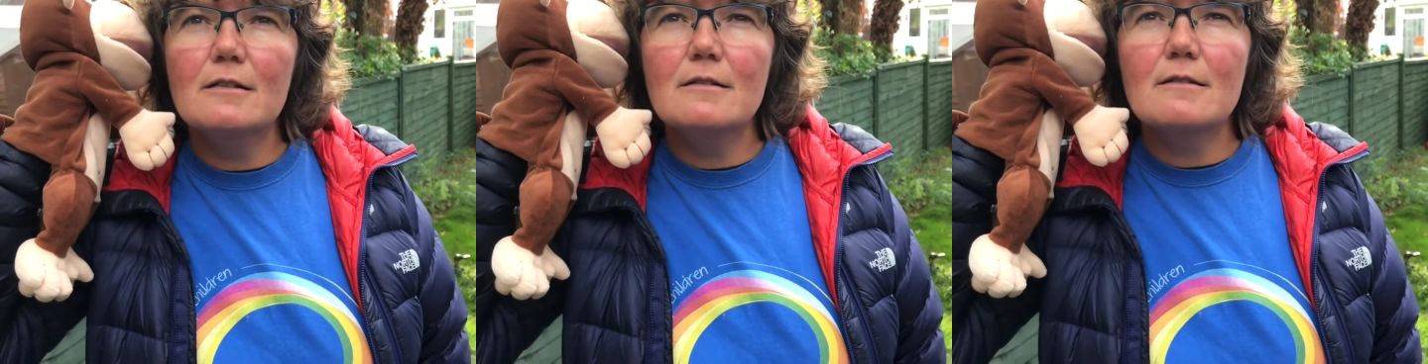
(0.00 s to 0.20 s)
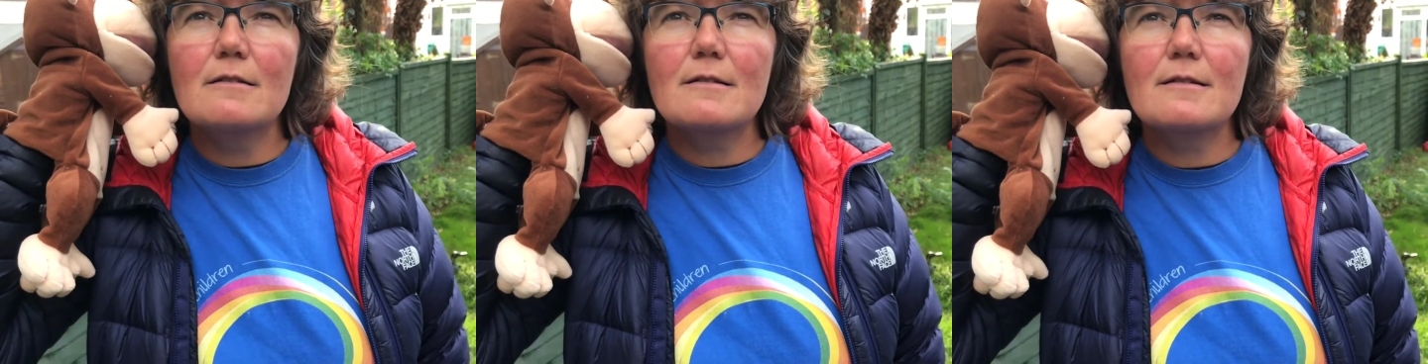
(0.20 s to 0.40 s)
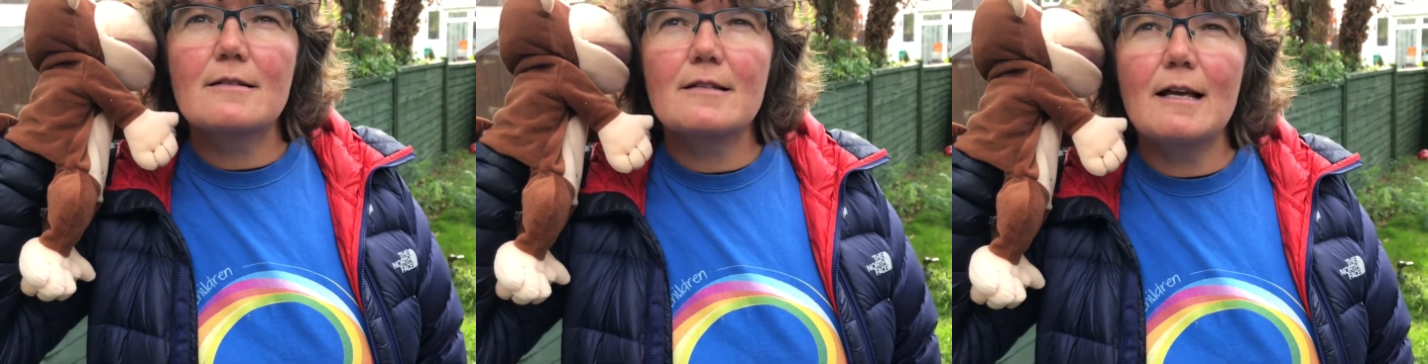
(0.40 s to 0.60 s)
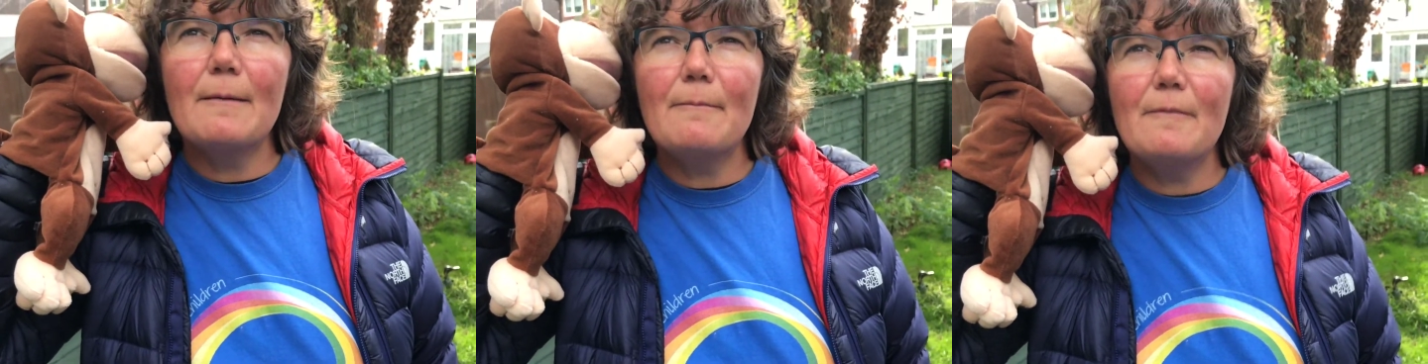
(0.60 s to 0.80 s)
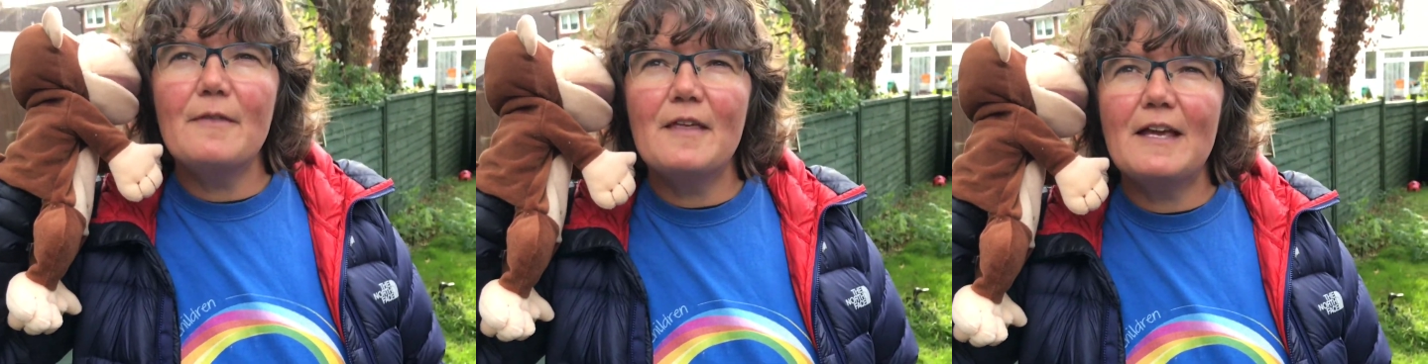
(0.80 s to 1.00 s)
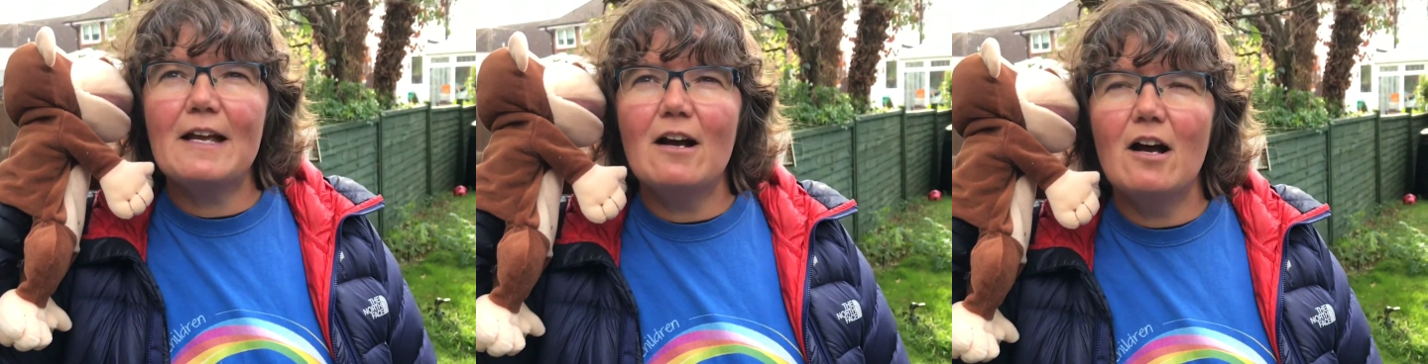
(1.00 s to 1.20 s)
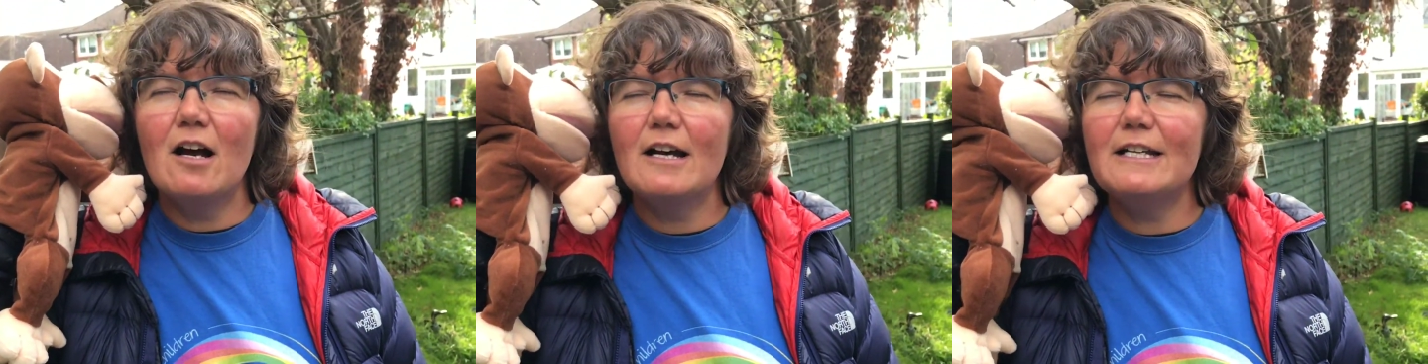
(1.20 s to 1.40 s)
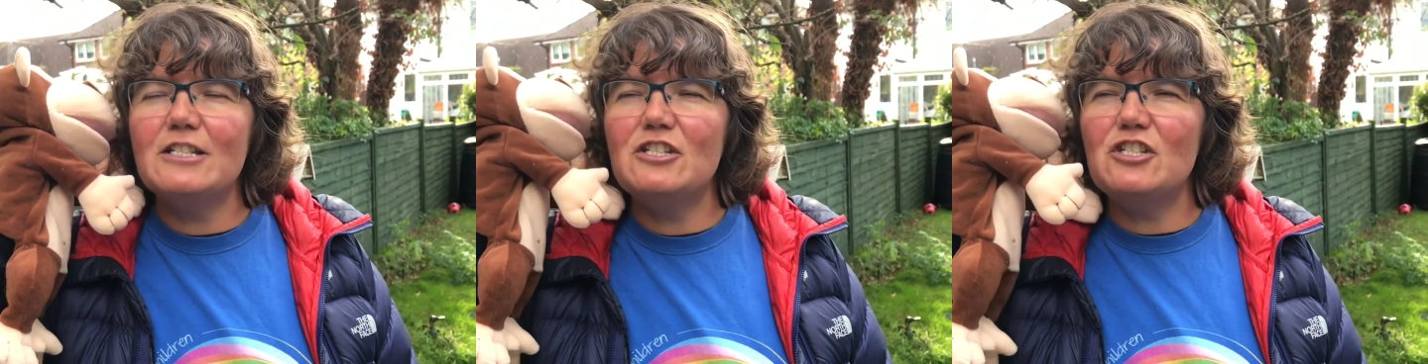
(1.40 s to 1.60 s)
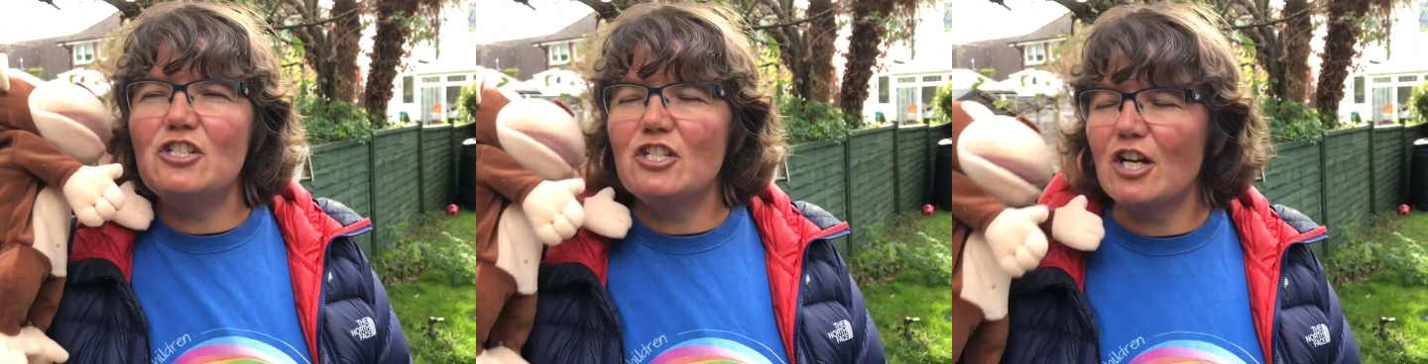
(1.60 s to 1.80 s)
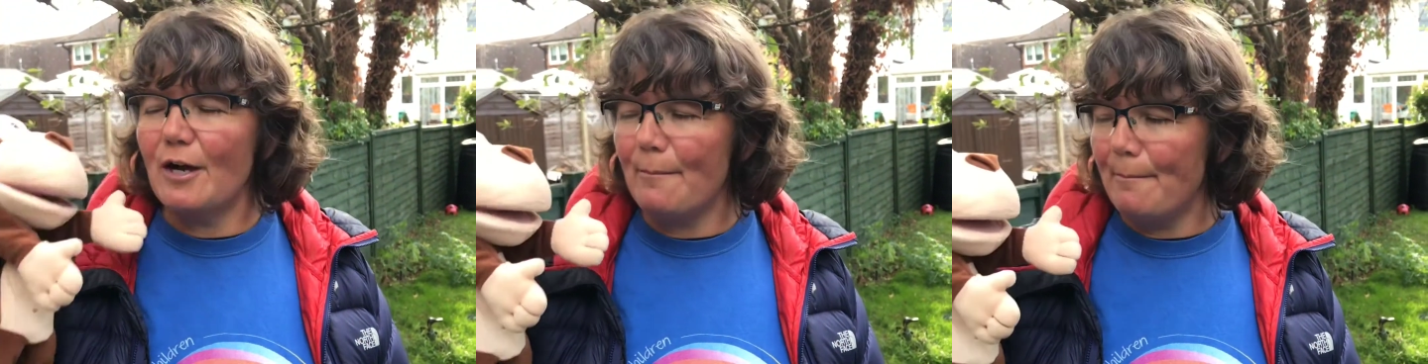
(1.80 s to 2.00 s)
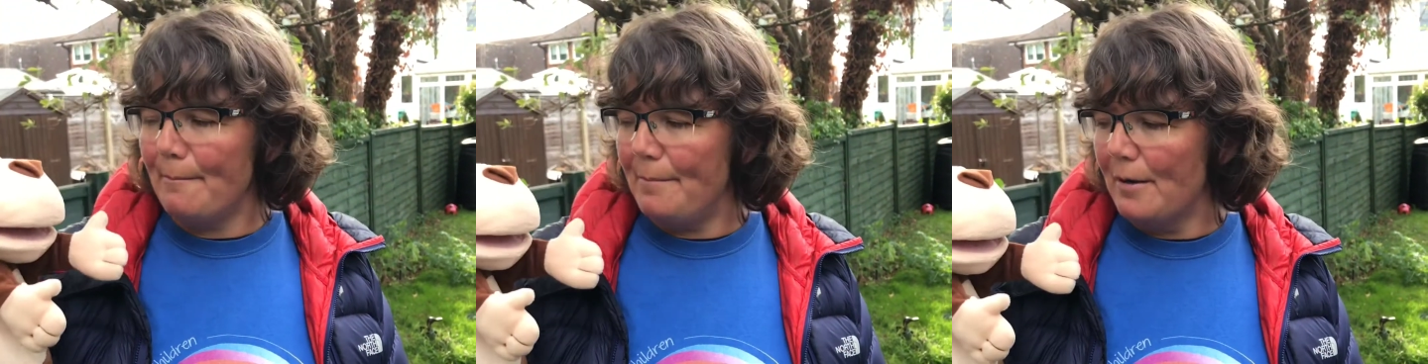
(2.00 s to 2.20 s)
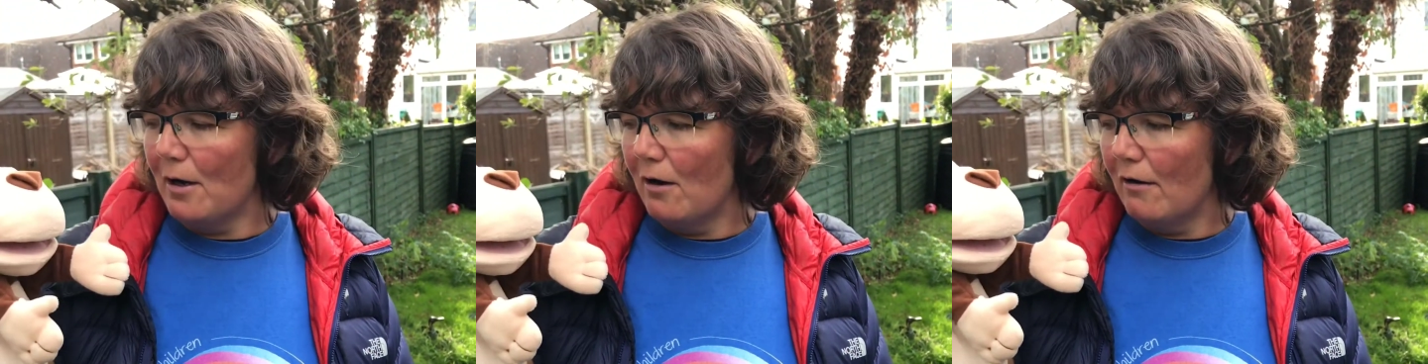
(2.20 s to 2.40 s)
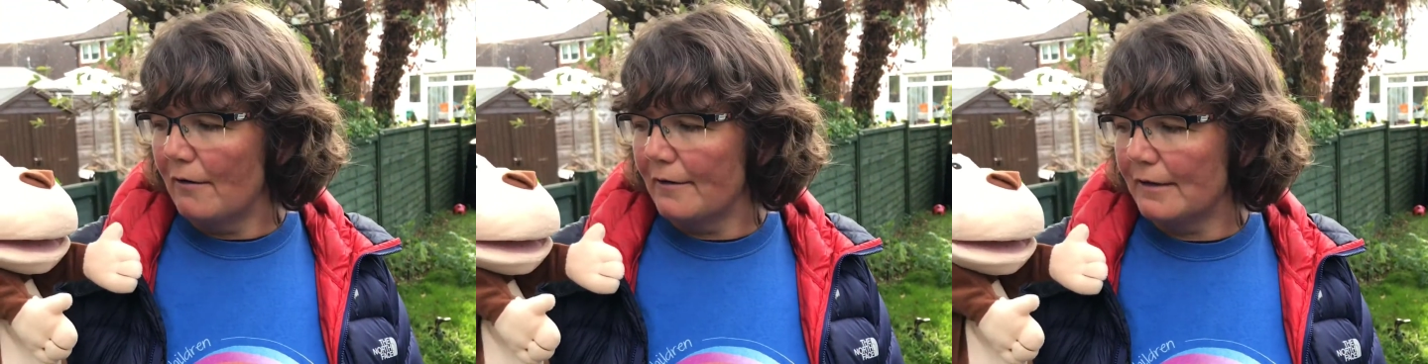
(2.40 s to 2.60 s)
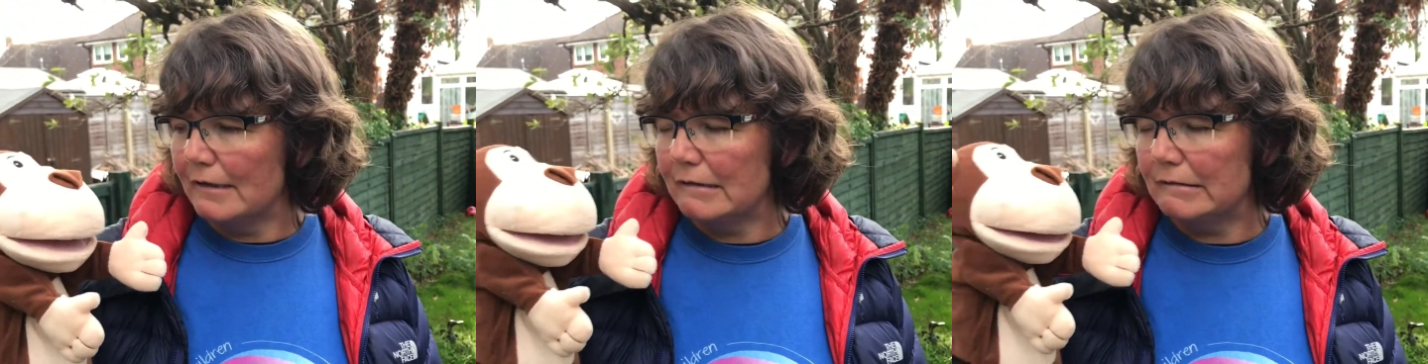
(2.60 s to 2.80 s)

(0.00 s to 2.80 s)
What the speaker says: Something I jump on.